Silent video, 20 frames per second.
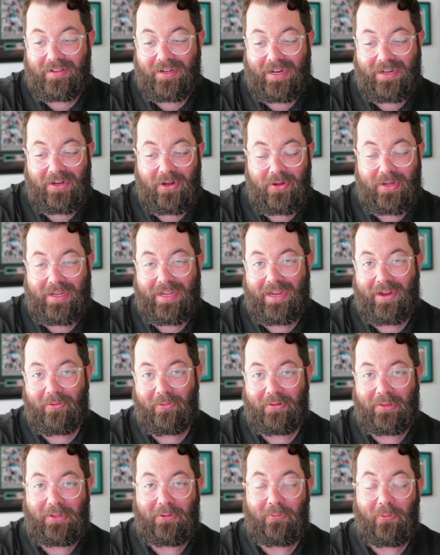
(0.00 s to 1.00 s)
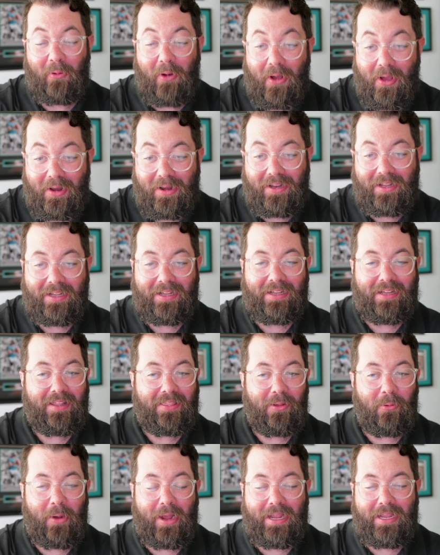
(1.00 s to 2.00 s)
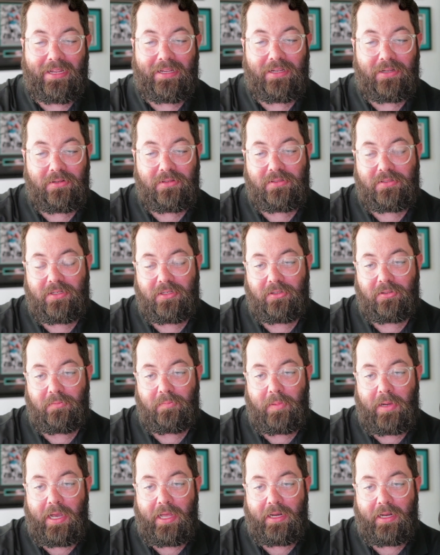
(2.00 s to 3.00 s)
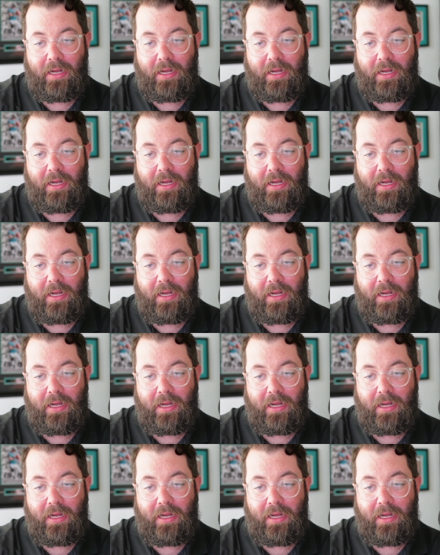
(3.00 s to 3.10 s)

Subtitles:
I know he can't really run the way he used to, but